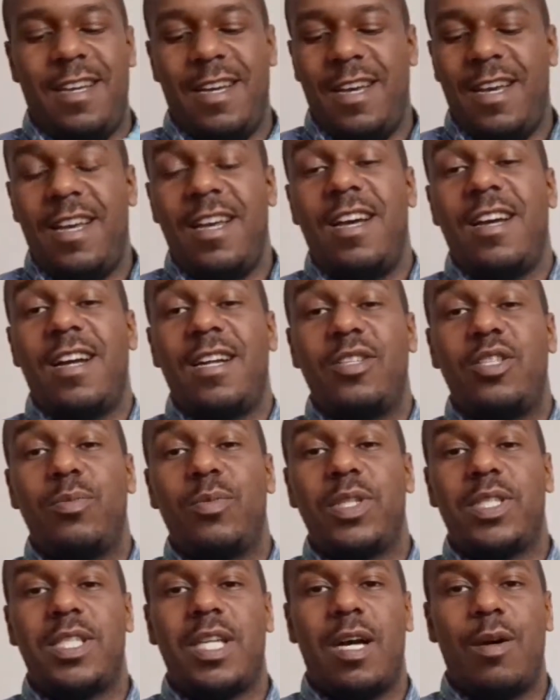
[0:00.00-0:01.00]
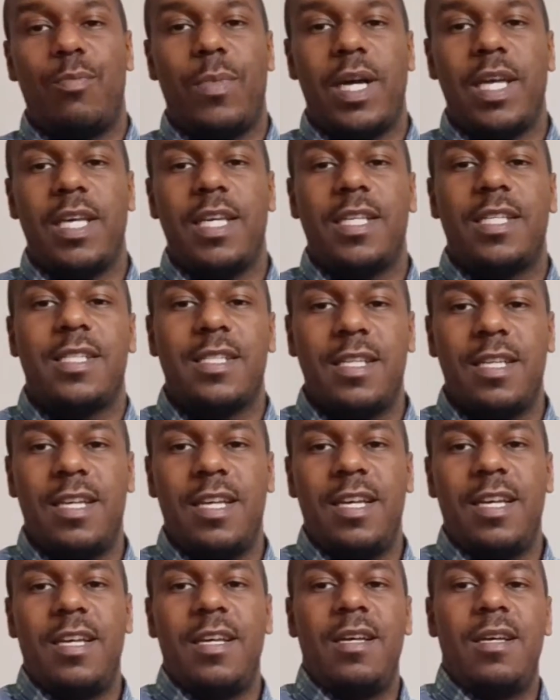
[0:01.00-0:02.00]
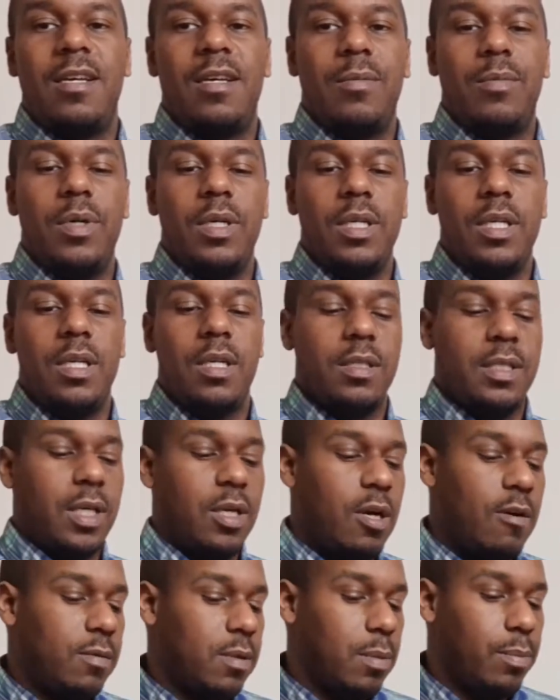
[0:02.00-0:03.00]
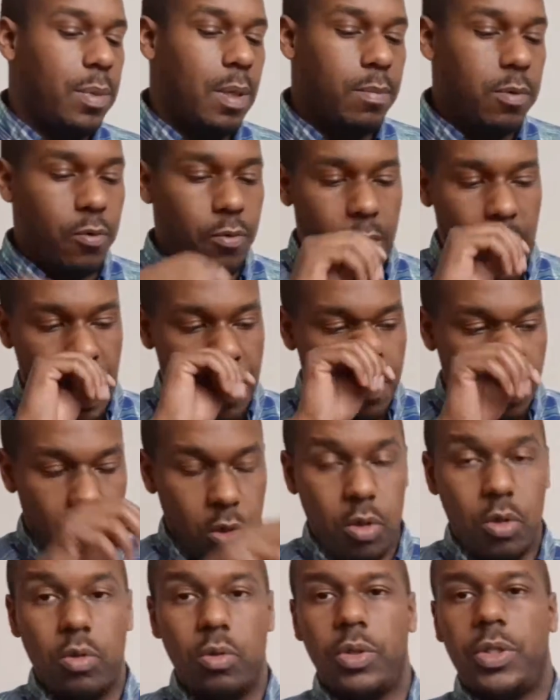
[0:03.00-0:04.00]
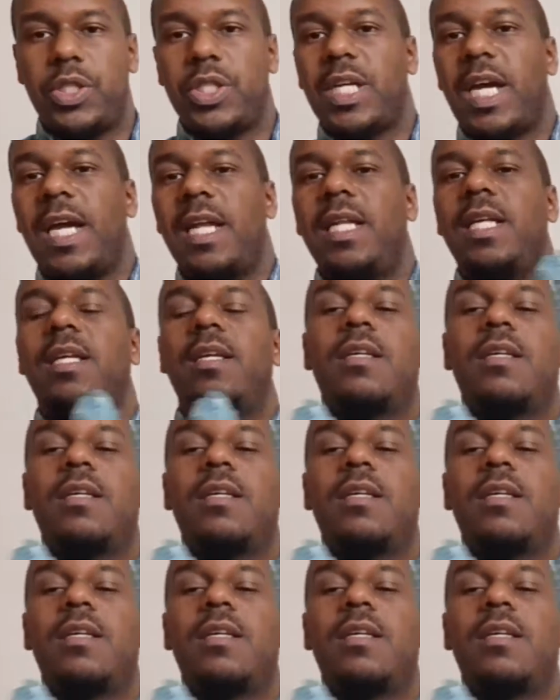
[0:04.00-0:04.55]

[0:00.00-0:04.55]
I got too much time on this. But yeah, take off the bubble wrap. Oh, shiny.